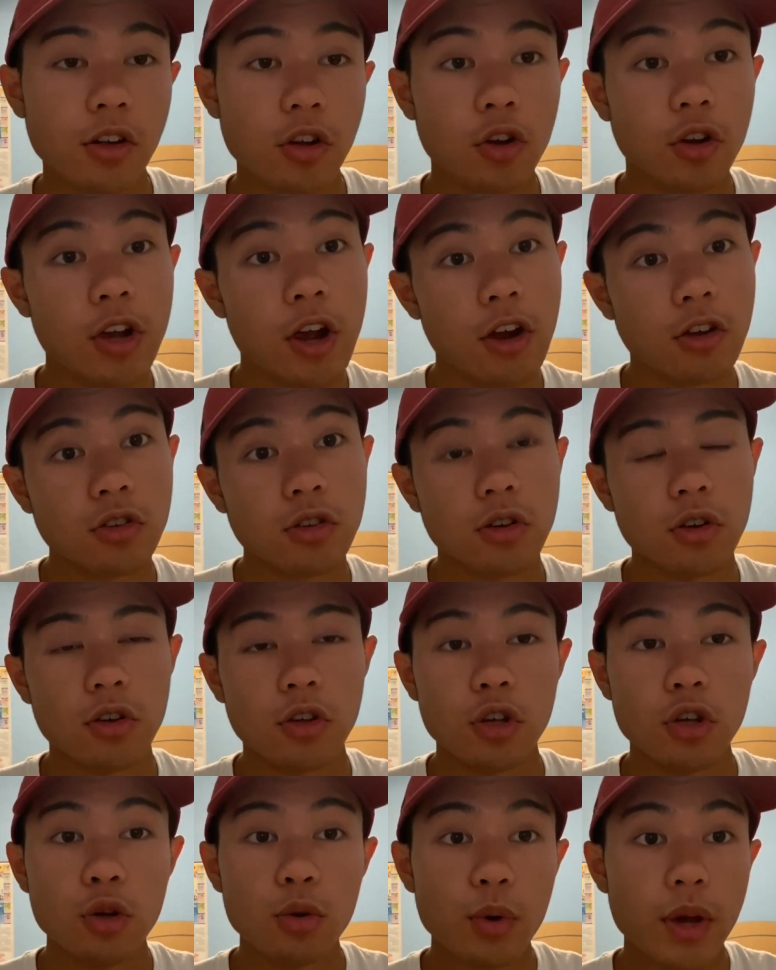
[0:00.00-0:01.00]
your character,
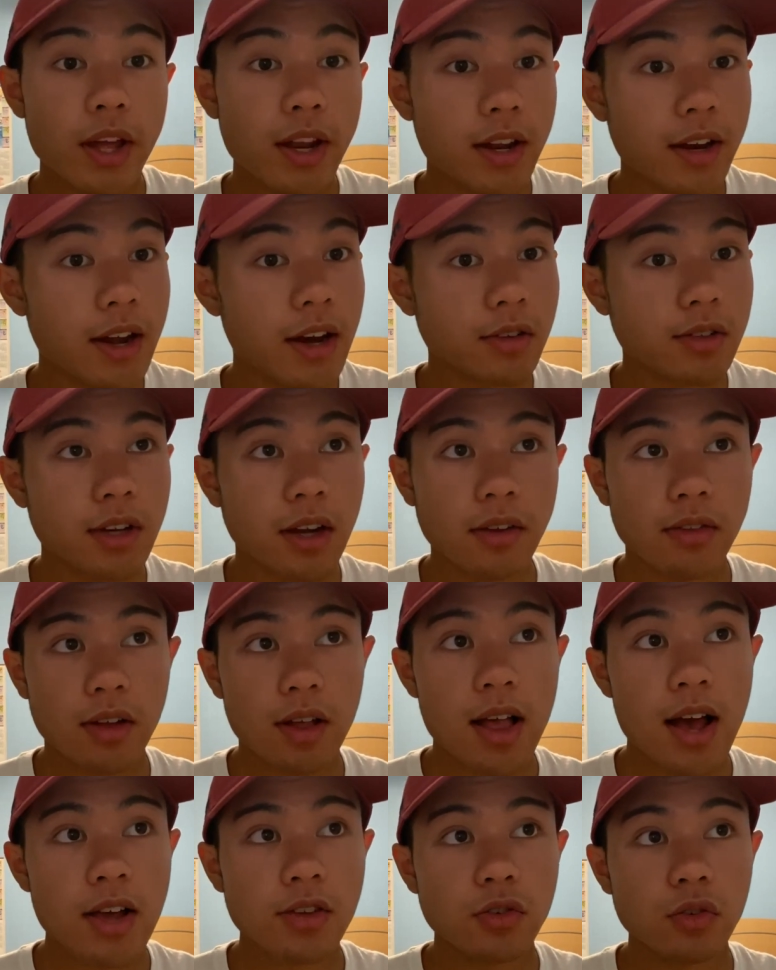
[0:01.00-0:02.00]
you in and outside of the
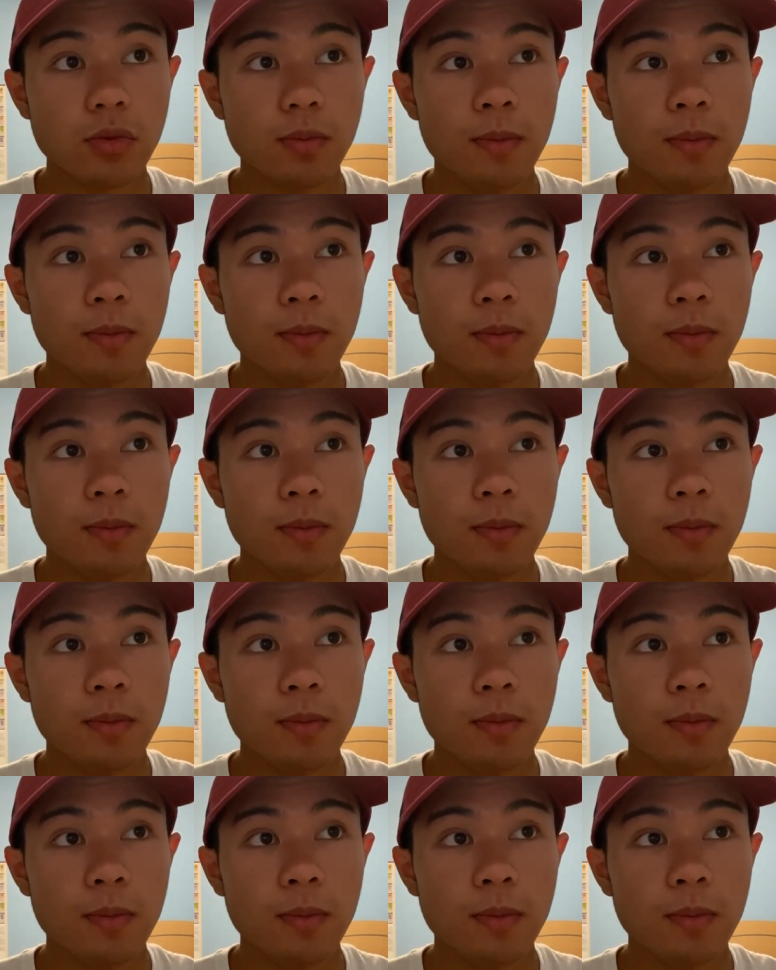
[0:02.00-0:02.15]
classroom.